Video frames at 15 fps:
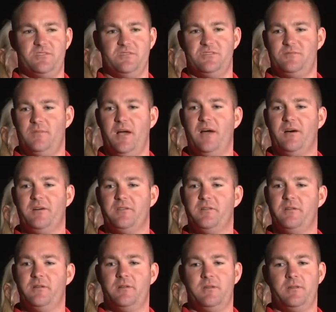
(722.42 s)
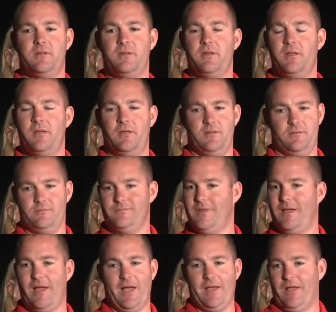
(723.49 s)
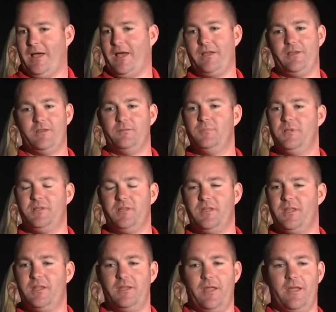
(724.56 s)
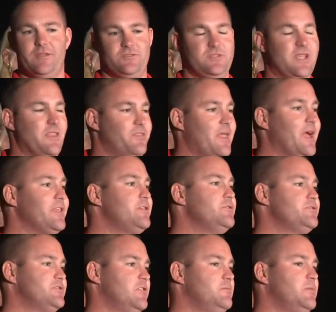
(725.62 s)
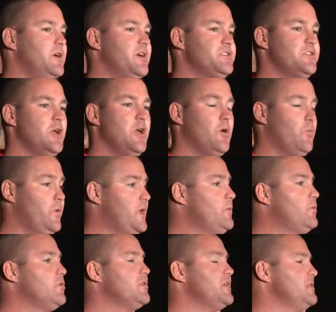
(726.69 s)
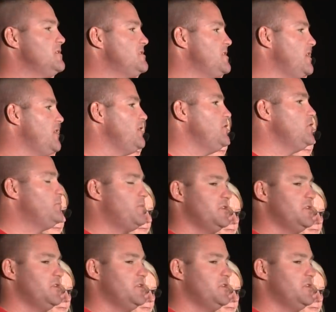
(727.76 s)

us and smiled. I, I couldn't begin to answer that. Thank you so much. We will continue